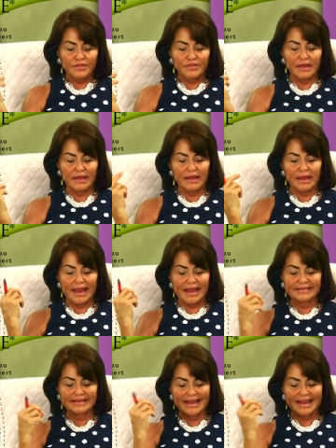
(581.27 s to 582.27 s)
The
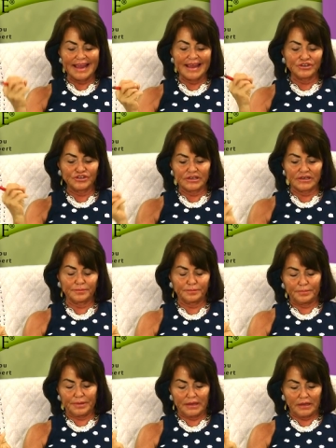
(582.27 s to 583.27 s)

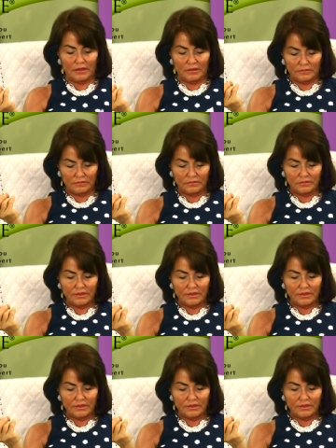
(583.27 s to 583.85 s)
anti-aging peel